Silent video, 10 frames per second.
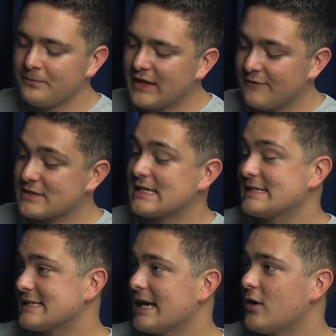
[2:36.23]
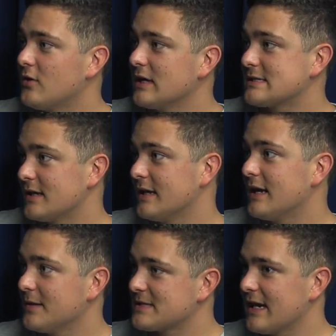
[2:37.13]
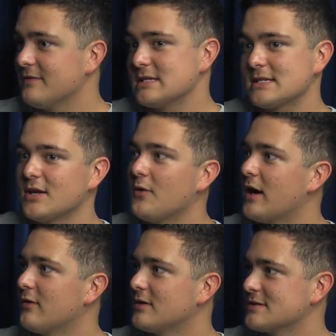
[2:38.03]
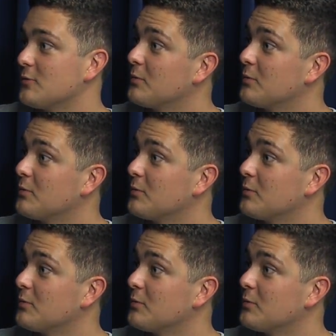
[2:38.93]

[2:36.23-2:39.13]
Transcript: emphasizes how excited I am to have this to go out because I want